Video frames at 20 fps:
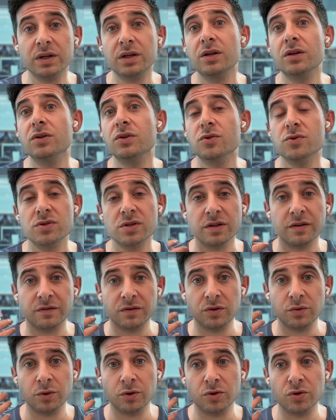can use if
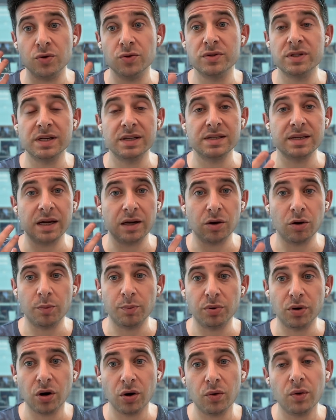you are using Zengo
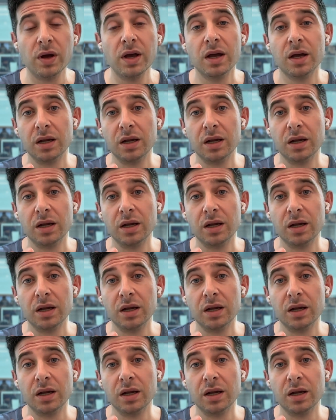Pro,